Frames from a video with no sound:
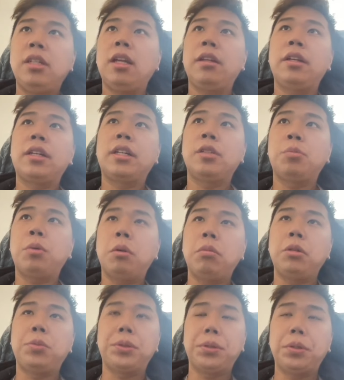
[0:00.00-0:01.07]
I think is
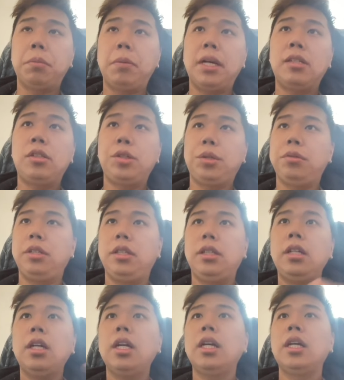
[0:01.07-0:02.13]
probably one of the best Stoney
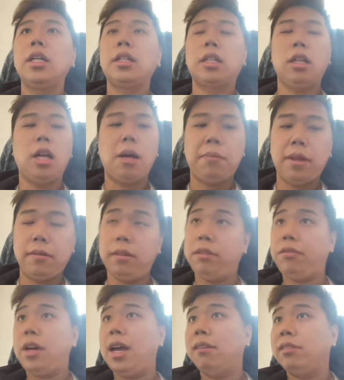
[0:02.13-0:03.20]
collab that
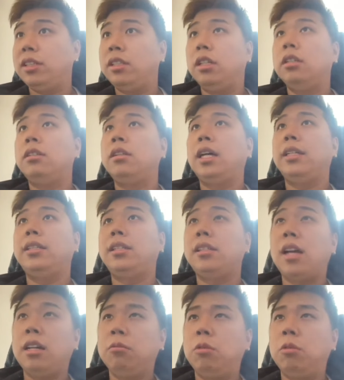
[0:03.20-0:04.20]
they've ever done, like design